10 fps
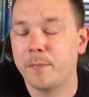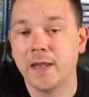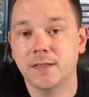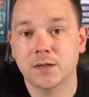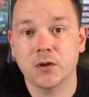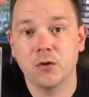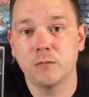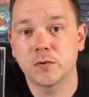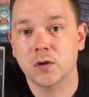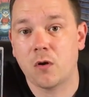Peter
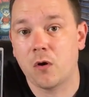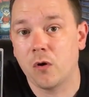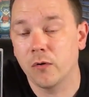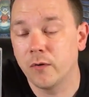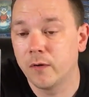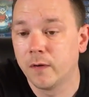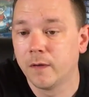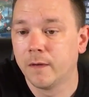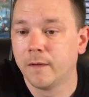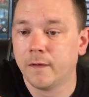Coombs on
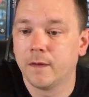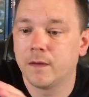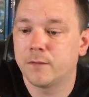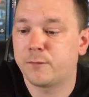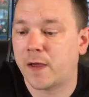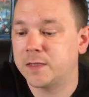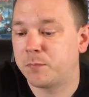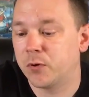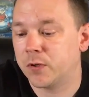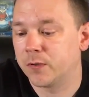
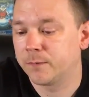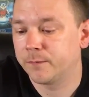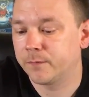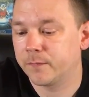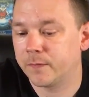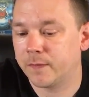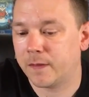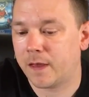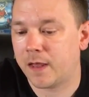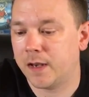Facebook,
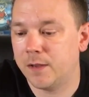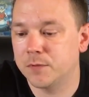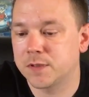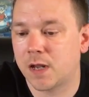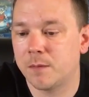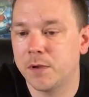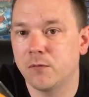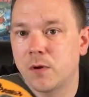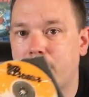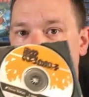and he was telling me
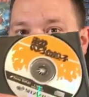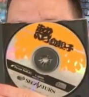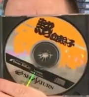all about this